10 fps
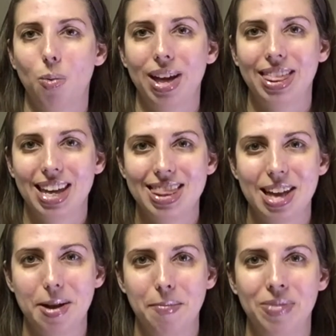within
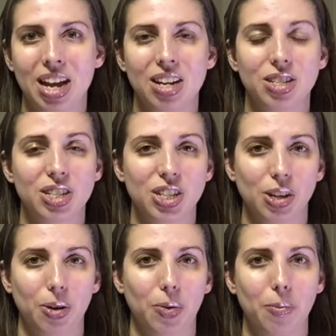them
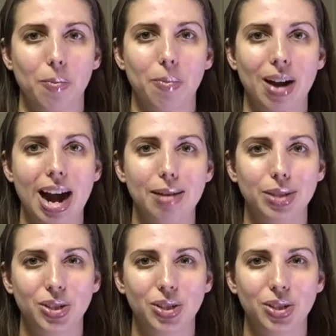to perhaps